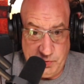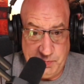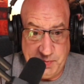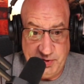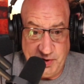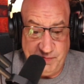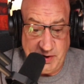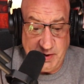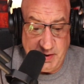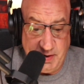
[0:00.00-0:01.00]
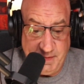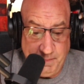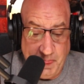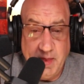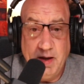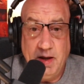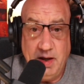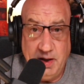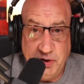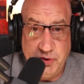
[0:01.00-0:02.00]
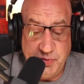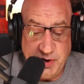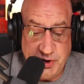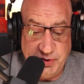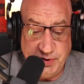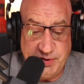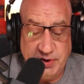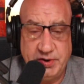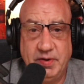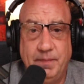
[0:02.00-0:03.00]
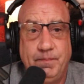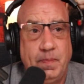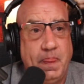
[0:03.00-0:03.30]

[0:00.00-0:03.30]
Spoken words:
specifically in the judicial system,